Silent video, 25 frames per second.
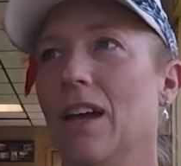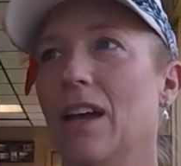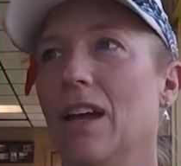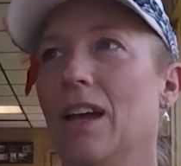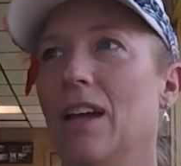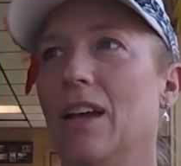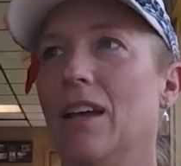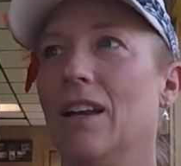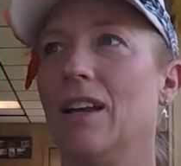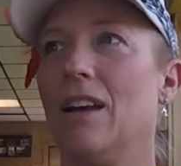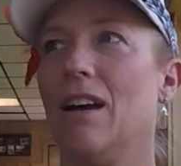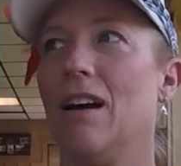
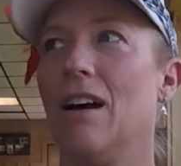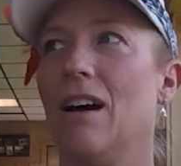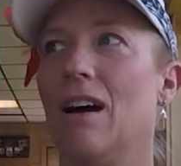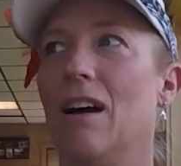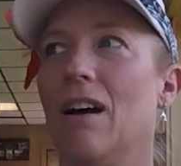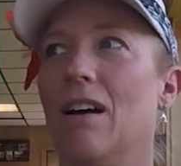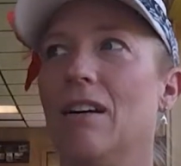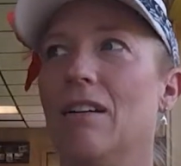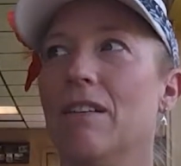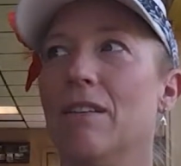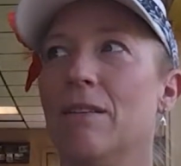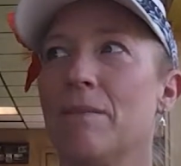
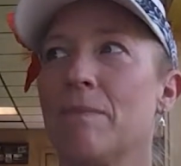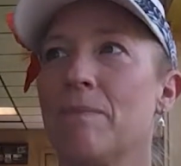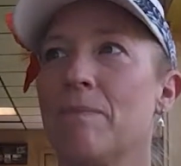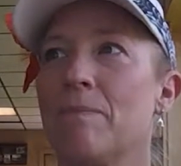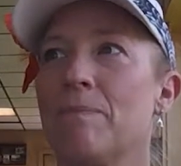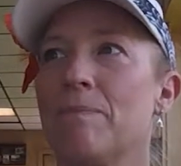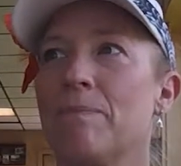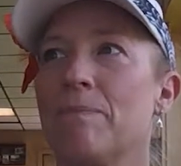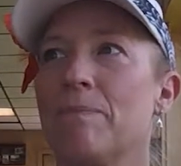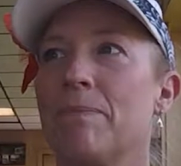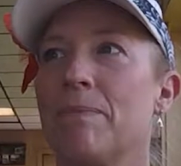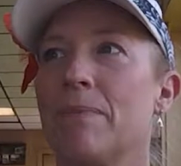And
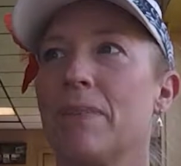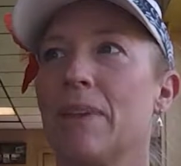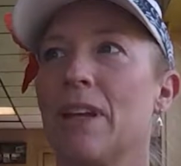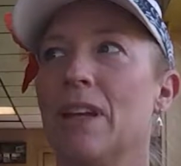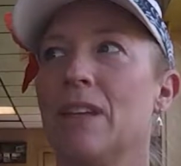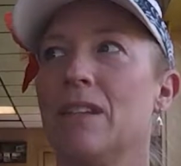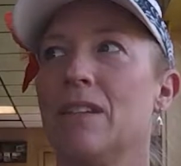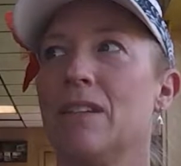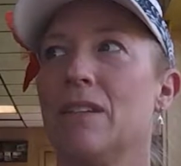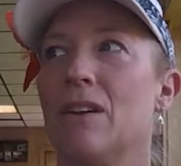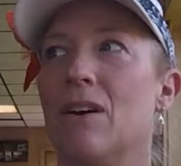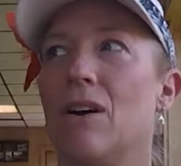
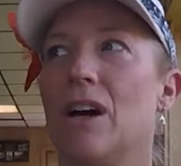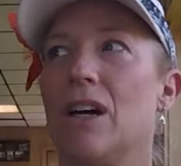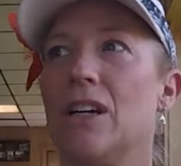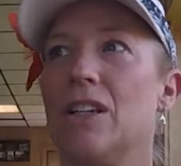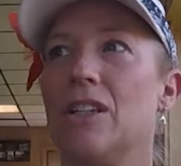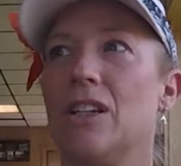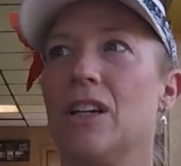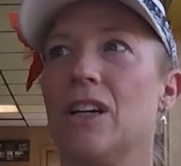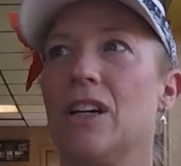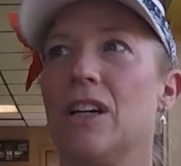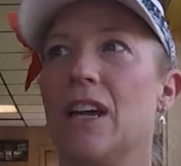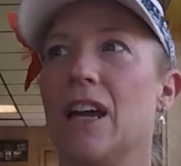so I
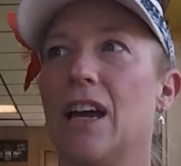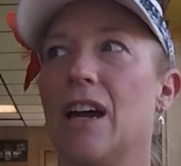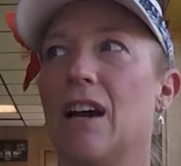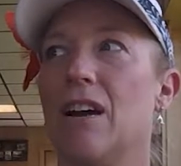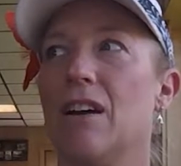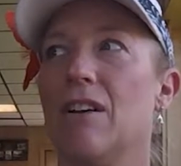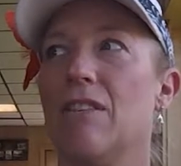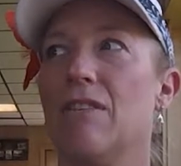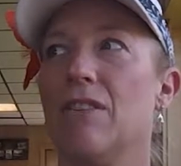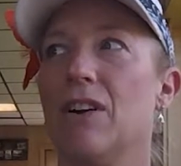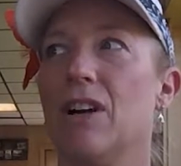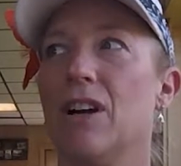took
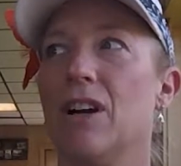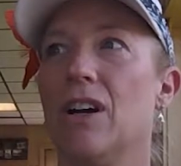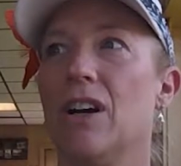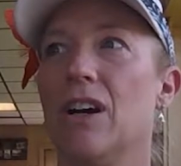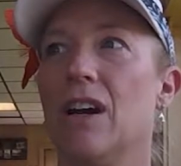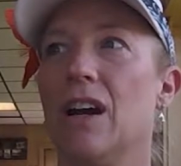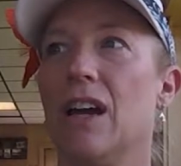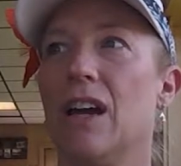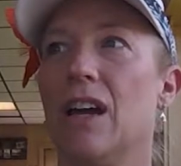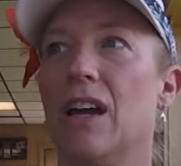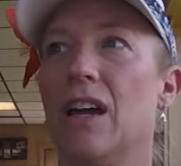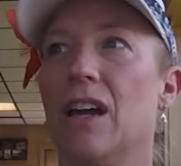care of
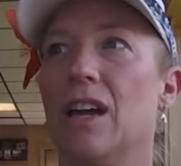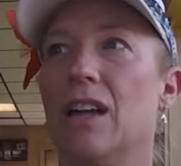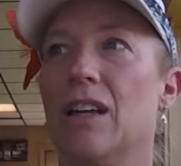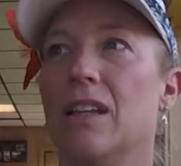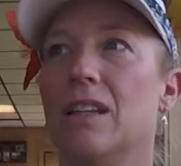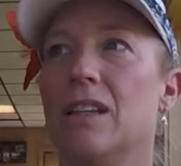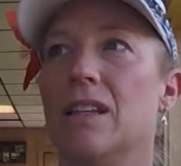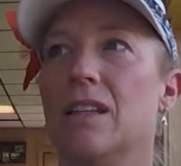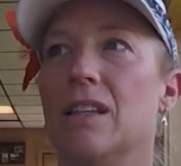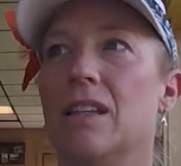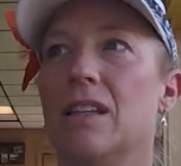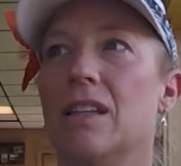her,
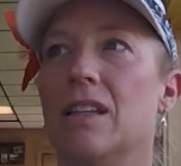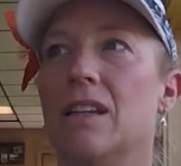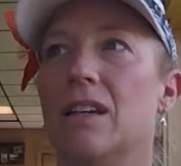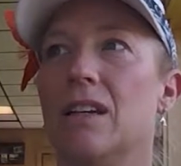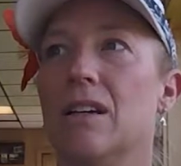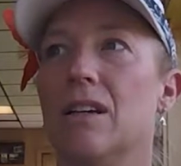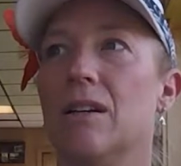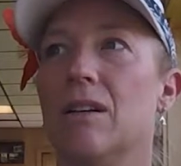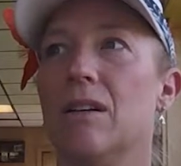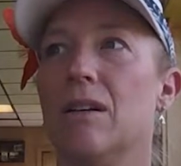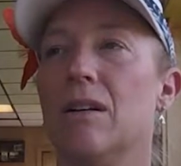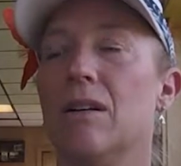and
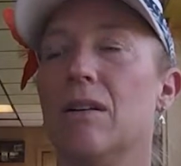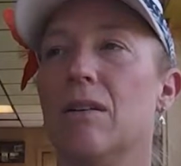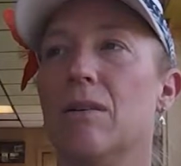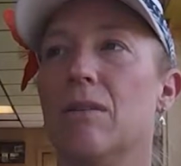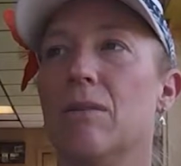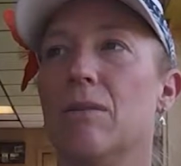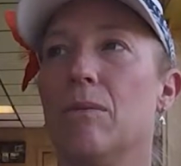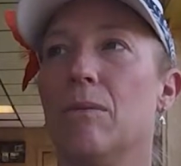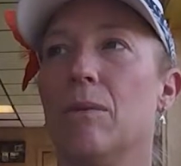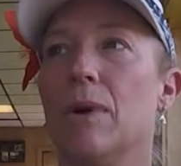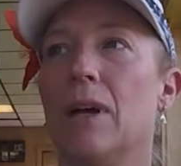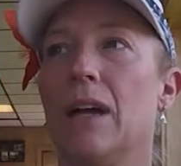
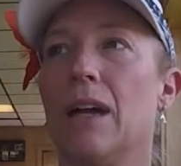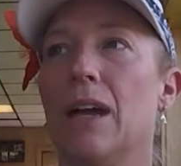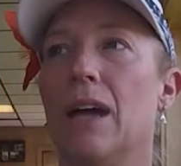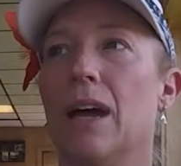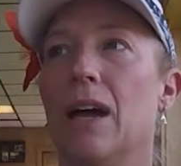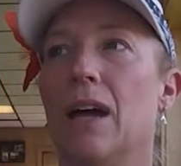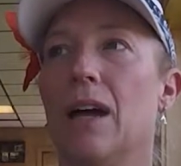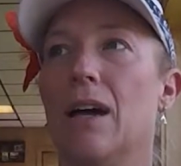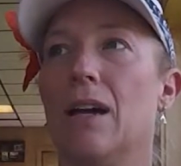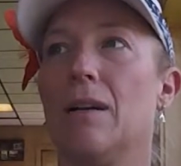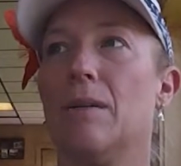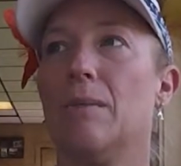we
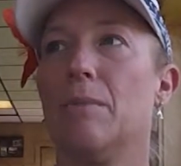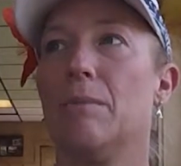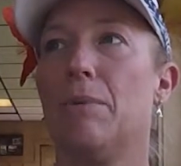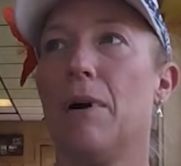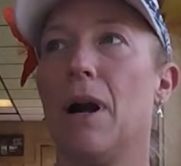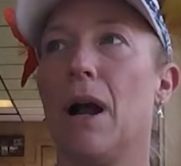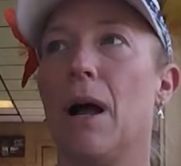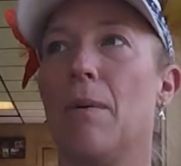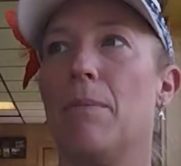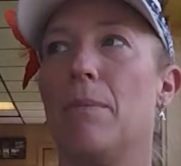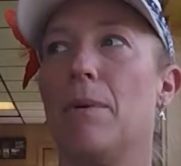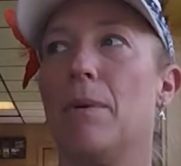had
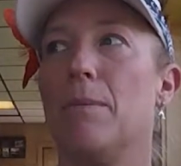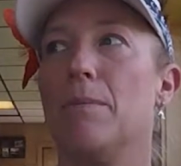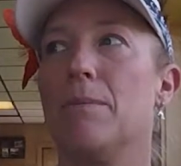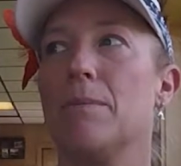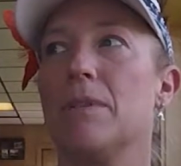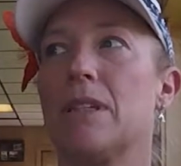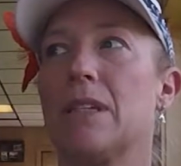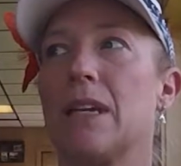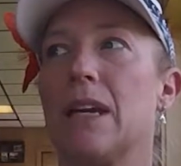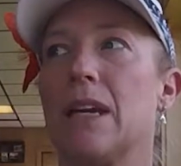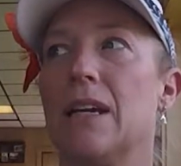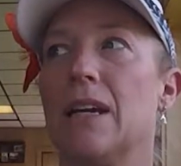
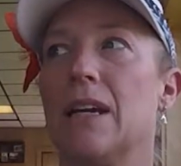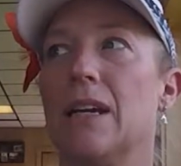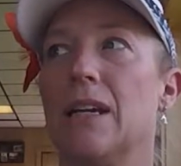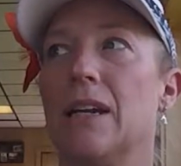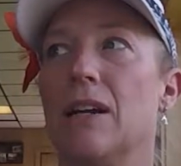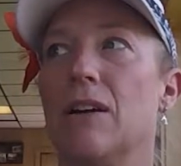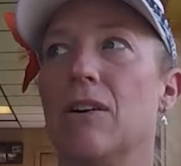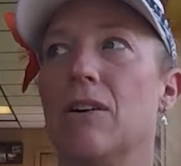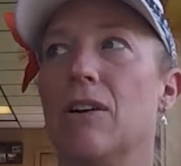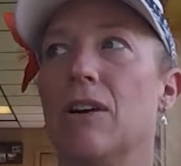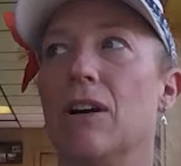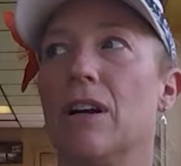problems
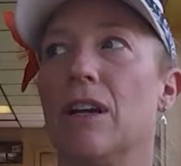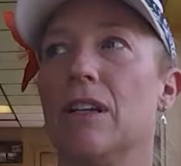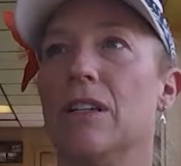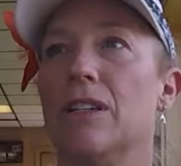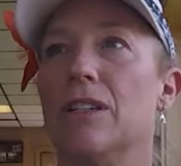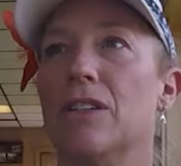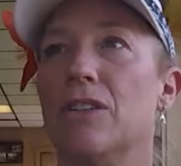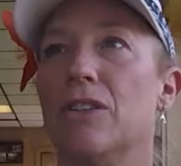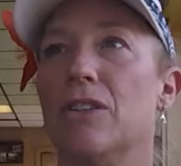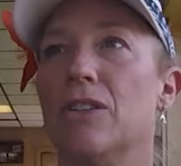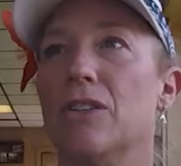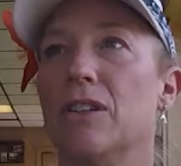getting her
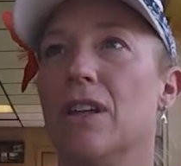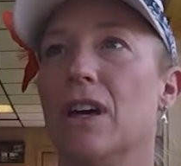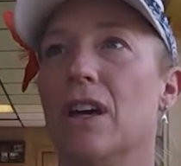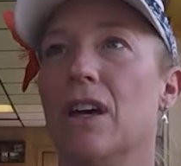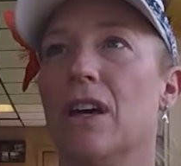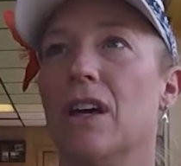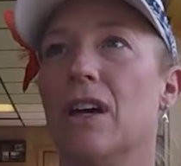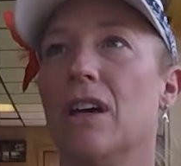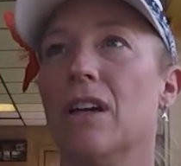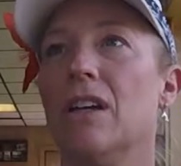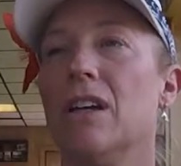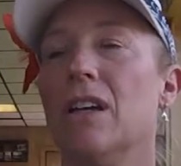into
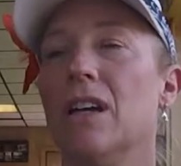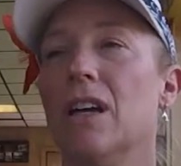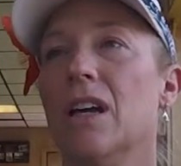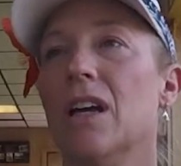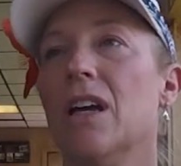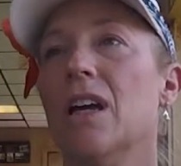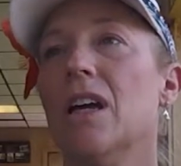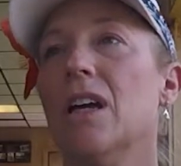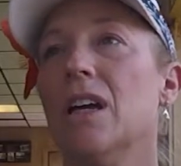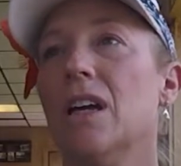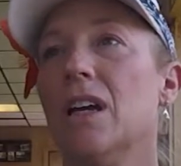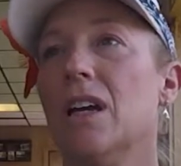the
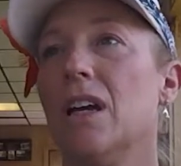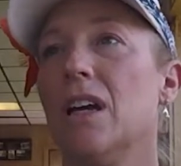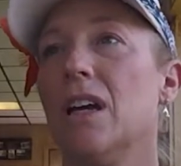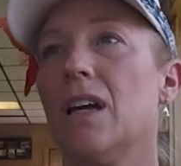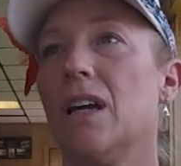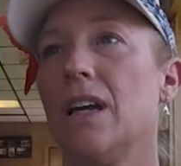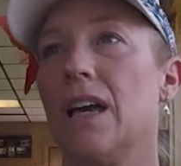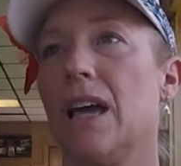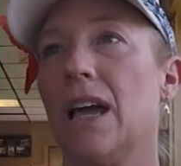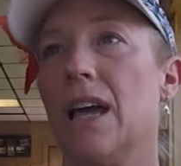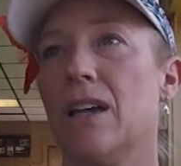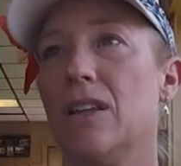
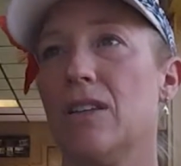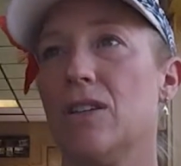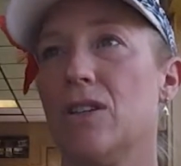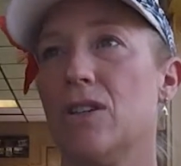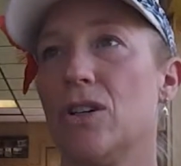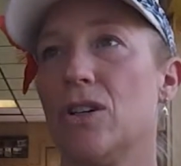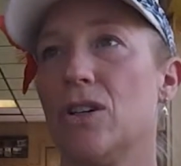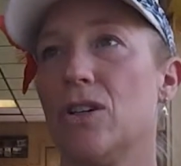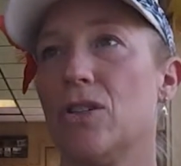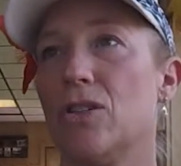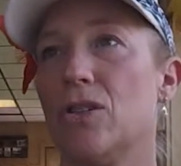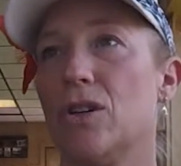
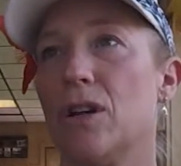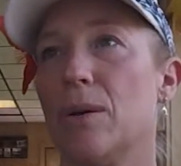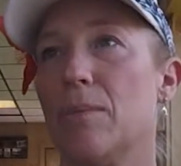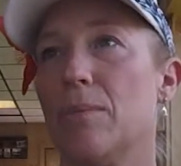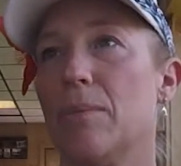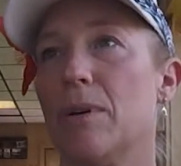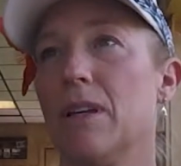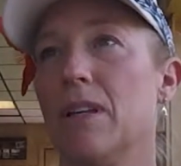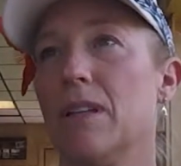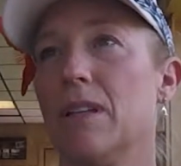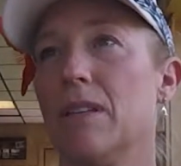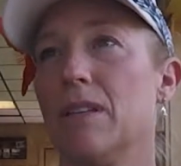Cancer
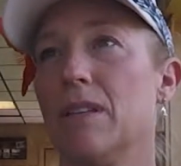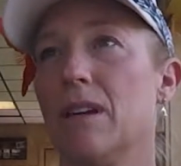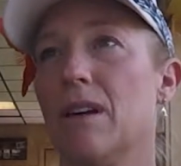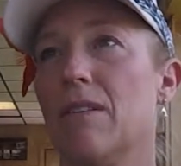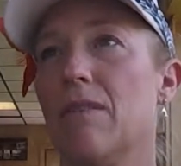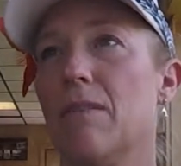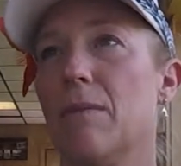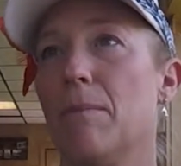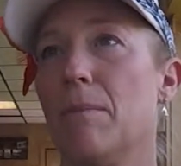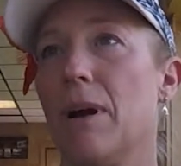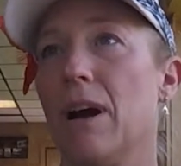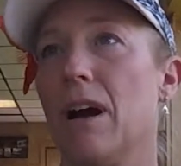Treatments
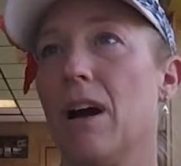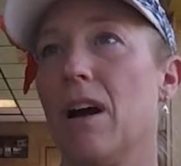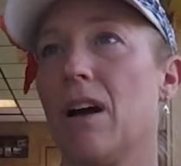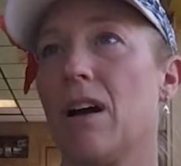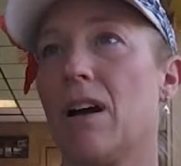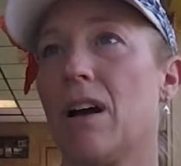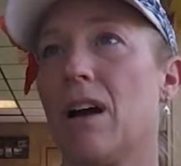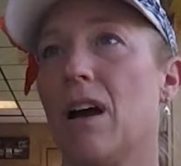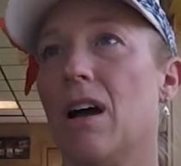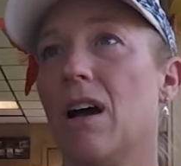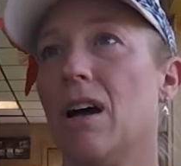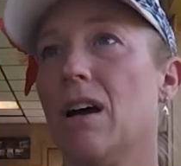of
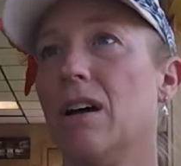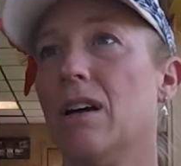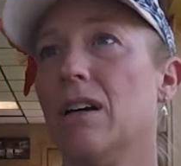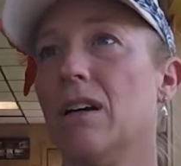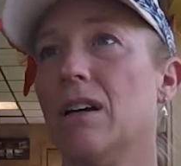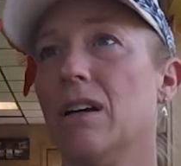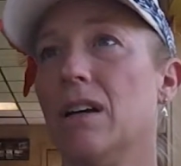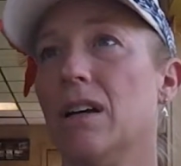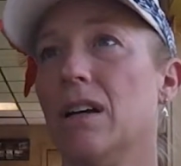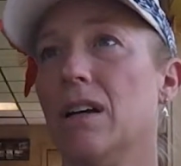America.